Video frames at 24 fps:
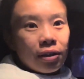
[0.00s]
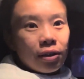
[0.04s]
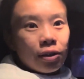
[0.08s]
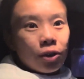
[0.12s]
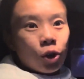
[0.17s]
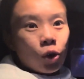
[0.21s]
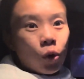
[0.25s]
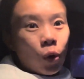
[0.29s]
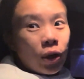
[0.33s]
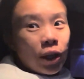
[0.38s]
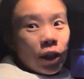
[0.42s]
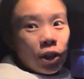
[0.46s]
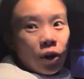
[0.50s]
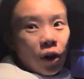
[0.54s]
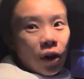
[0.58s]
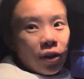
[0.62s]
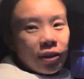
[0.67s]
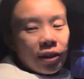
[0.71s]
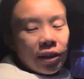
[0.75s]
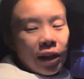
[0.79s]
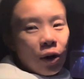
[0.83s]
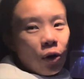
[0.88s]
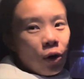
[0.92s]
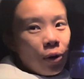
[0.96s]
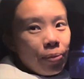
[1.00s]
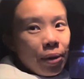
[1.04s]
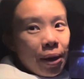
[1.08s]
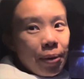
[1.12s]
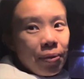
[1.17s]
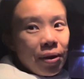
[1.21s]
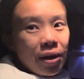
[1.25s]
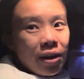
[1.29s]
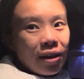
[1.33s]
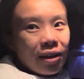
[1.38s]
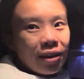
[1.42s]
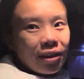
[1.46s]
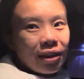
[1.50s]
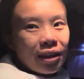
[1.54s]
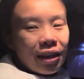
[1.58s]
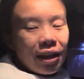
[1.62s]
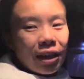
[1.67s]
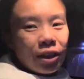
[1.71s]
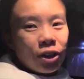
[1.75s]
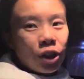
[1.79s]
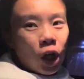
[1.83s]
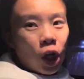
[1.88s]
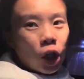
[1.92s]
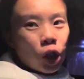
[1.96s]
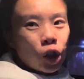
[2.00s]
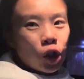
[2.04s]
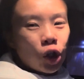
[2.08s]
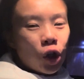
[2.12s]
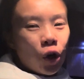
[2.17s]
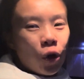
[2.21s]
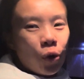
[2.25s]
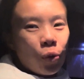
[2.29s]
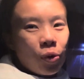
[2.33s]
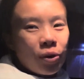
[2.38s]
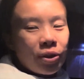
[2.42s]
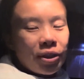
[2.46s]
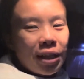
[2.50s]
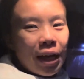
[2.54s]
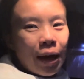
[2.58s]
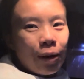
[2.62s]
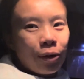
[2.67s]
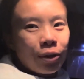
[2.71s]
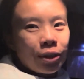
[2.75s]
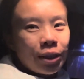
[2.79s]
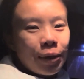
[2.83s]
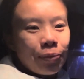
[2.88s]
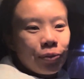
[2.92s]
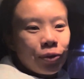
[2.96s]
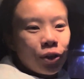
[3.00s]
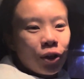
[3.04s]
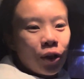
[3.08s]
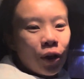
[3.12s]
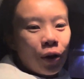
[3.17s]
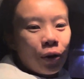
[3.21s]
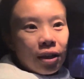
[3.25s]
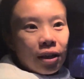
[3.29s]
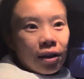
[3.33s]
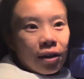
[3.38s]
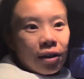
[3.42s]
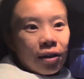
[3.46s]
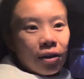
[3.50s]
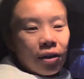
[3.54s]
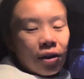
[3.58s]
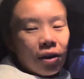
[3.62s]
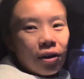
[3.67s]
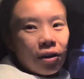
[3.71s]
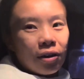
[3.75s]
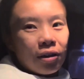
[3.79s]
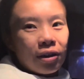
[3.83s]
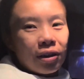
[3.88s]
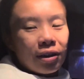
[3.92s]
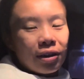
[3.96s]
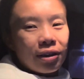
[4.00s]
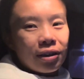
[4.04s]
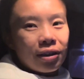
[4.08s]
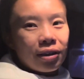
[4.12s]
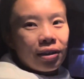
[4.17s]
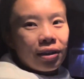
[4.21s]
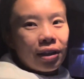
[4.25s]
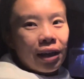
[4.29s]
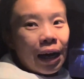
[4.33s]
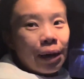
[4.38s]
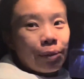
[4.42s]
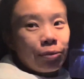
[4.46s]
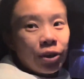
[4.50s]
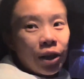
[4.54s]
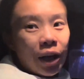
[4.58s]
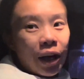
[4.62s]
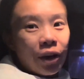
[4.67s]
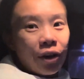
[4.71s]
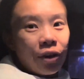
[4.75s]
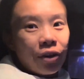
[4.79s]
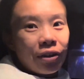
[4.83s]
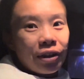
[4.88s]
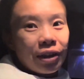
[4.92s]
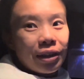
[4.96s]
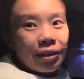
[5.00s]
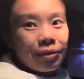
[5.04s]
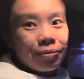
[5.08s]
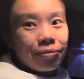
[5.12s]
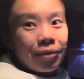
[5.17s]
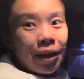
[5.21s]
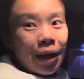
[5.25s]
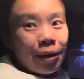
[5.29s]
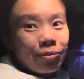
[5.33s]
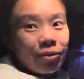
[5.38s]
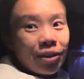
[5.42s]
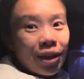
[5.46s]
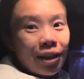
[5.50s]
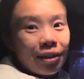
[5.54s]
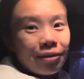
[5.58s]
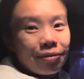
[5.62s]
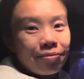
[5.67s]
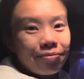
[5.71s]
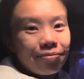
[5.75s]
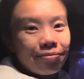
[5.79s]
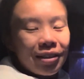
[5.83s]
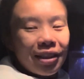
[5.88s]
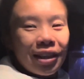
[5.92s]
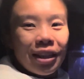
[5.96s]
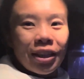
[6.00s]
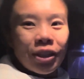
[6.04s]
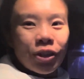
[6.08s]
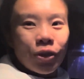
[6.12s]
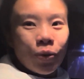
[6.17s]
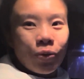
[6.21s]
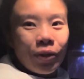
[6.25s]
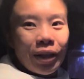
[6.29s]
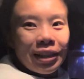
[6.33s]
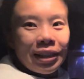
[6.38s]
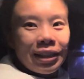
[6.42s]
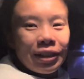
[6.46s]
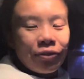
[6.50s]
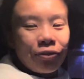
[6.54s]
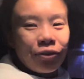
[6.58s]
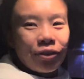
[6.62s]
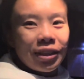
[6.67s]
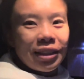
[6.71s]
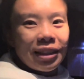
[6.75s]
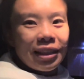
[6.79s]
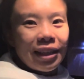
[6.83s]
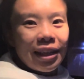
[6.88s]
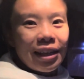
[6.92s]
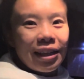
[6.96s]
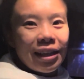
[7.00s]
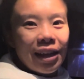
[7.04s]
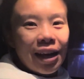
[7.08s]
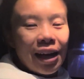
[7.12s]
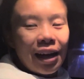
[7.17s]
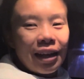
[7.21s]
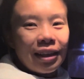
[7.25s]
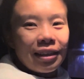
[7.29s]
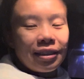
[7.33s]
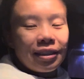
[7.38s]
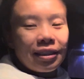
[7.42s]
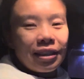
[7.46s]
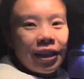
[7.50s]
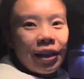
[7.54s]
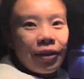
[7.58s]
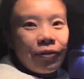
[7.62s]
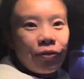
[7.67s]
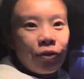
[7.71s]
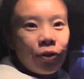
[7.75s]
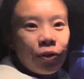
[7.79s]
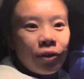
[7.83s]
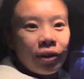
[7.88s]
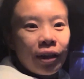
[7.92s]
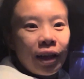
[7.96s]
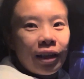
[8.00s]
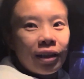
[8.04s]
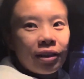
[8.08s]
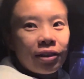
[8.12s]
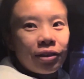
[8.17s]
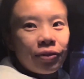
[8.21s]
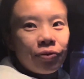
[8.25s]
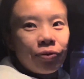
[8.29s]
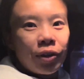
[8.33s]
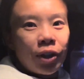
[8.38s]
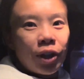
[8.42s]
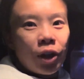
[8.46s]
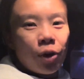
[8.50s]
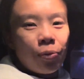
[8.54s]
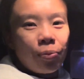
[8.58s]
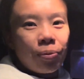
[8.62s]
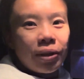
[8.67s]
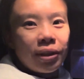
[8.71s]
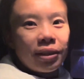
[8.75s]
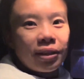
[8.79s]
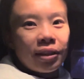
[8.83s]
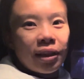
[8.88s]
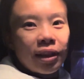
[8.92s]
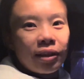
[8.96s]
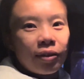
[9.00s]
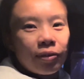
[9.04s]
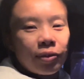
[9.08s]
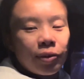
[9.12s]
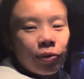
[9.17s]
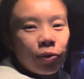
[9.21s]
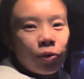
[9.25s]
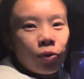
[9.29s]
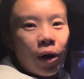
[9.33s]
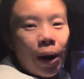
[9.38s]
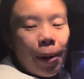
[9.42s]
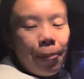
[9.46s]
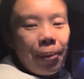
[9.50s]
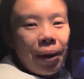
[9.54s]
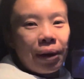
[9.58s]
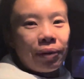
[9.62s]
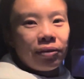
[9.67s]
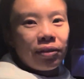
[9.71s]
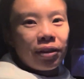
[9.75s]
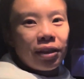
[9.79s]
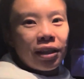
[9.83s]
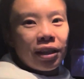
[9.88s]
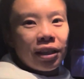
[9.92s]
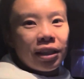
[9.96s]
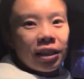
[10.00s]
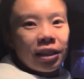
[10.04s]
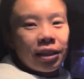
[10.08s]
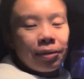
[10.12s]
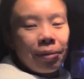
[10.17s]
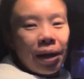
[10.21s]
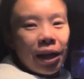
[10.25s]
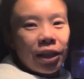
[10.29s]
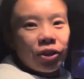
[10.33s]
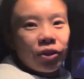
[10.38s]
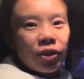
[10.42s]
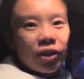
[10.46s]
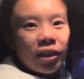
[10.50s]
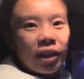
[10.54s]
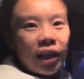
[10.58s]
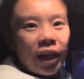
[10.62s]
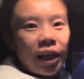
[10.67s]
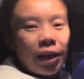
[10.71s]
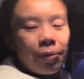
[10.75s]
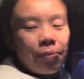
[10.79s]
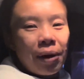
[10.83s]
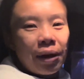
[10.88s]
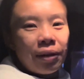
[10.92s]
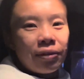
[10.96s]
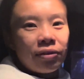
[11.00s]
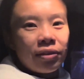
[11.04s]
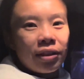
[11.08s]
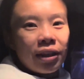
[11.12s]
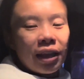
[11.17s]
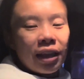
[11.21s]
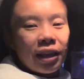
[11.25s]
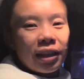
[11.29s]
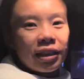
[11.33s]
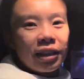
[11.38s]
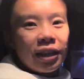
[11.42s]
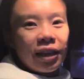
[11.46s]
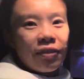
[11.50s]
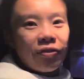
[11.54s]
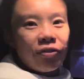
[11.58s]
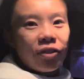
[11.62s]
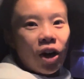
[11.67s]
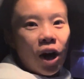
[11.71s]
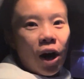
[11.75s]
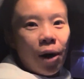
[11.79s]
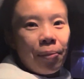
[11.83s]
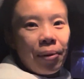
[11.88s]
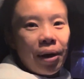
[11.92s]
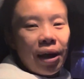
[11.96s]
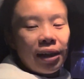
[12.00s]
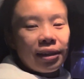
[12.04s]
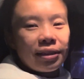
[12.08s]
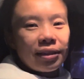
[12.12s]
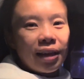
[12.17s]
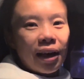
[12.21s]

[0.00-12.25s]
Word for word: twenty dollars an hour maybe? Not sure. We'll see how the tips go. Oh, I'm tired. I'm done. So that's it for today, guys. If you like this video, please click the subscribe button, smash the like button, leave comments,